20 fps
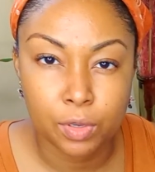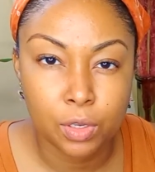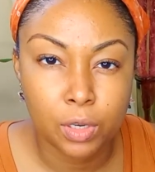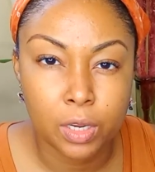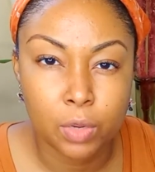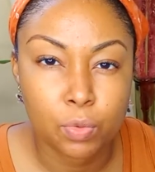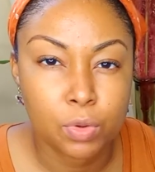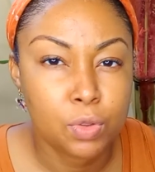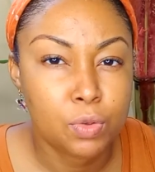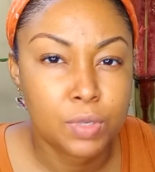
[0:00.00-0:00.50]
You know,
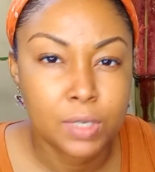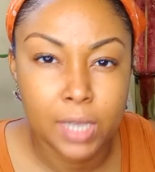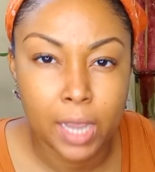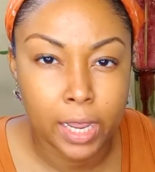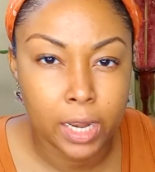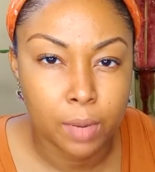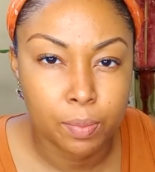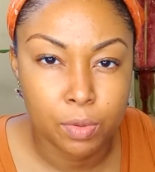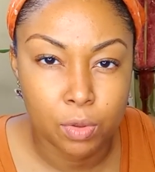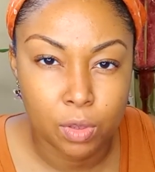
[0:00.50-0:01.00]
like when you
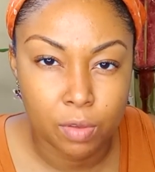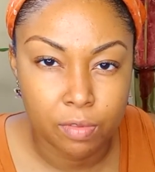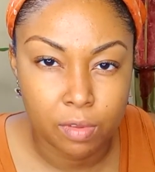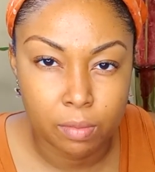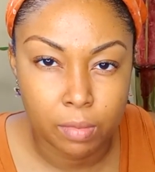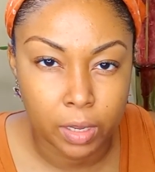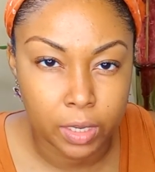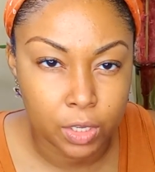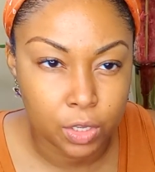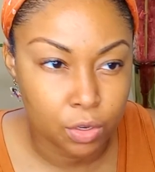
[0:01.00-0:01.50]
sign up, you give
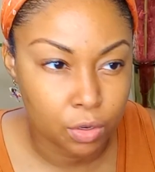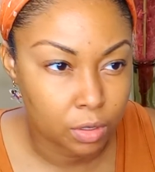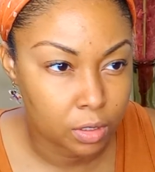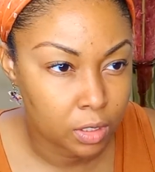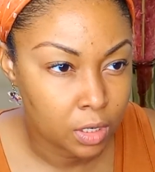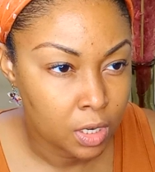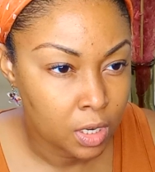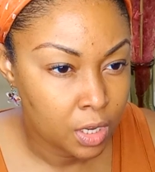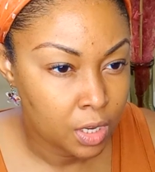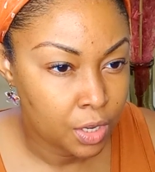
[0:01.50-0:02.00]
them like
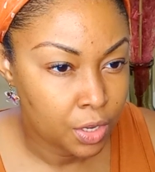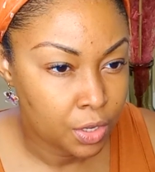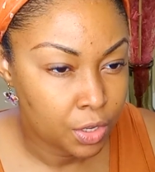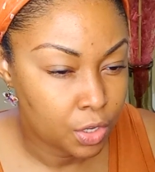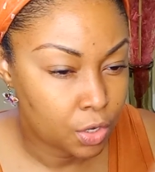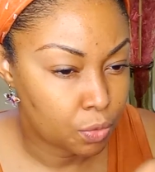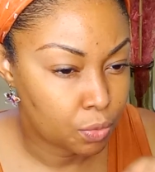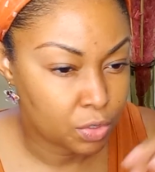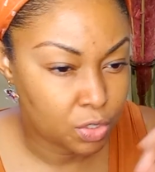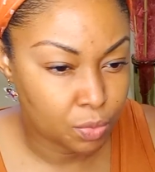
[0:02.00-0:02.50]
your
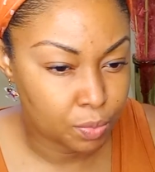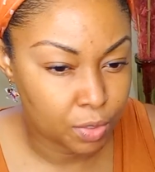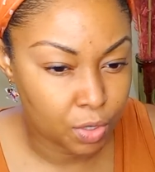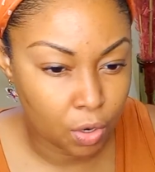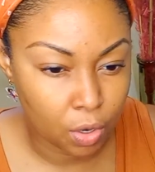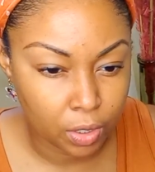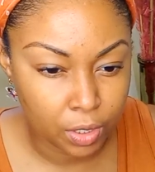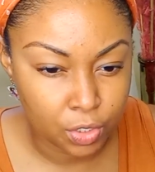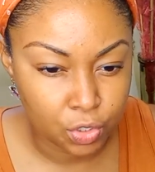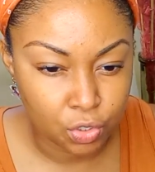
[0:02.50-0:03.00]

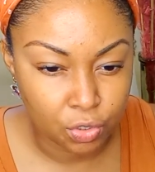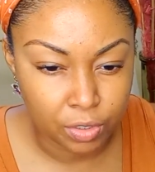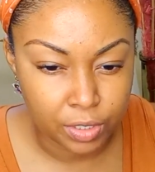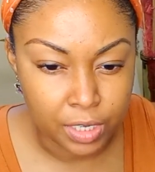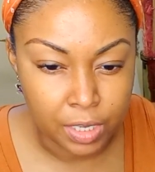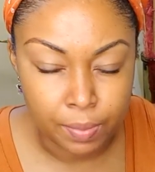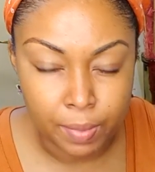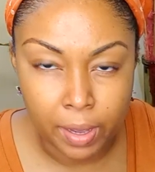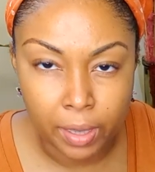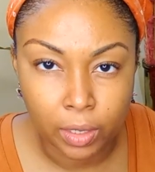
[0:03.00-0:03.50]
whatchamacallit, your
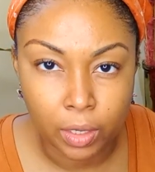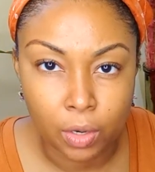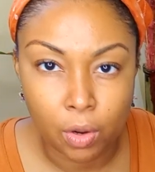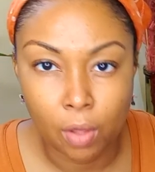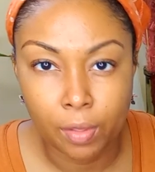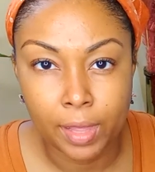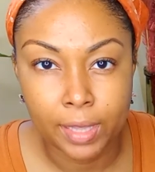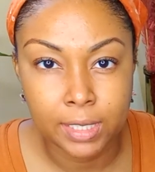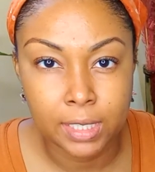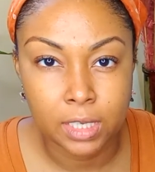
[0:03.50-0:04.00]
email and
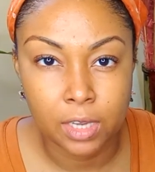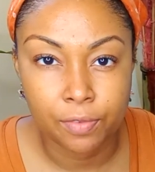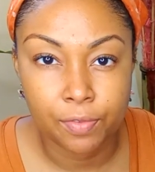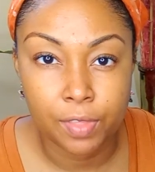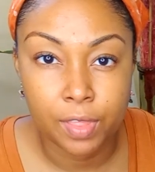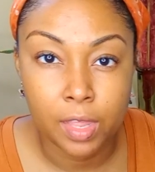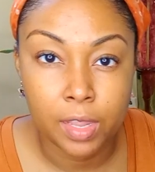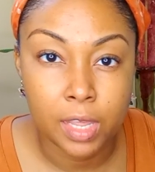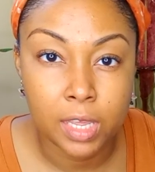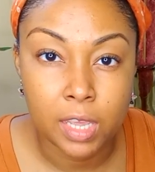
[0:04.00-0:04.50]
all that stuff.
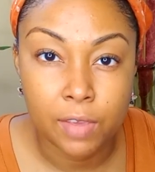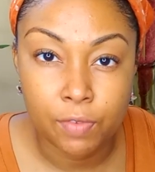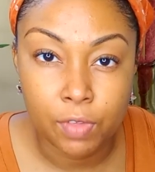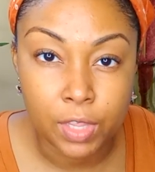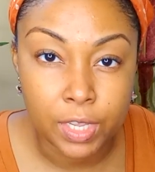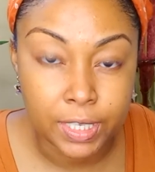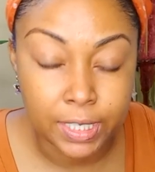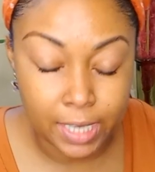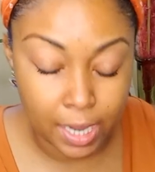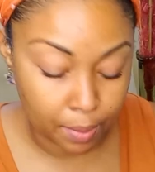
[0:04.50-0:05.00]
And then they give you
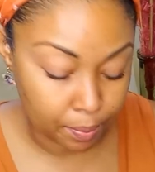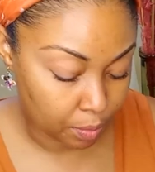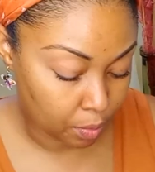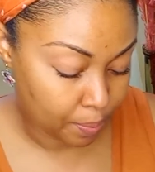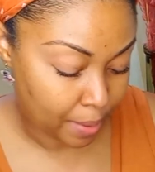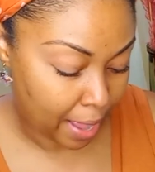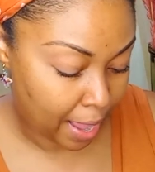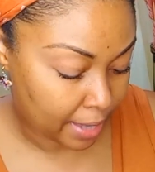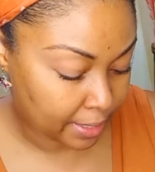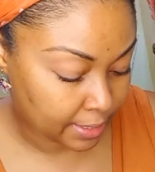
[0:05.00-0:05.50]
these sample
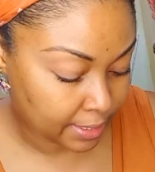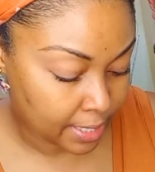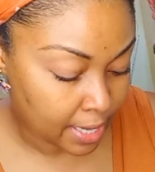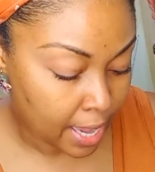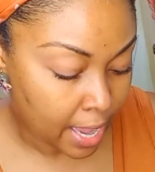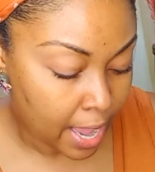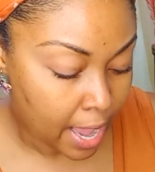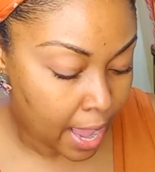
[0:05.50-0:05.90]
packs.